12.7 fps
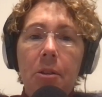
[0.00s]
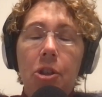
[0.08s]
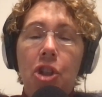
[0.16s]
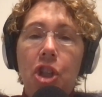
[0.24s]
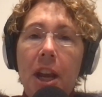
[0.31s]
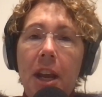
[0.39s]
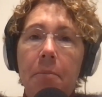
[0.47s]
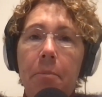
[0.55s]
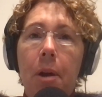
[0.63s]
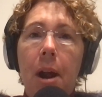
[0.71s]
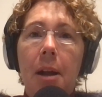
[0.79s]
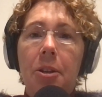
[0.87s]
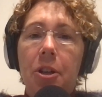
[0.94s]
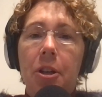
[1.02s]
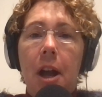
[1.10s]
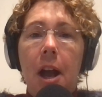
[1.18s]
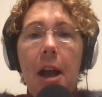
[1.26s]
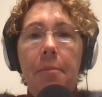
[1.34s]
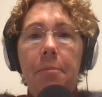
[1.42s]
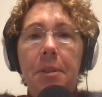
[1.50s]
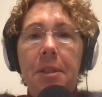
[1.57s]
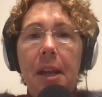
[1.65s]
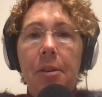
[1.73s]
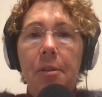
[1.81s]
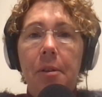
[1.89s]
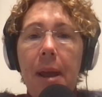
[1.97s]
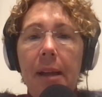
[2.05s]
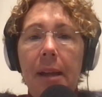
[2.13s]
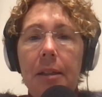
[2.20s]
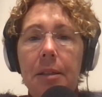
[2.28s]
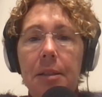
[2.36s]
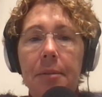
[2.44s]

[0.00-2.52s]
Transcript: Shane Proctor. I'm Sandra Magnus.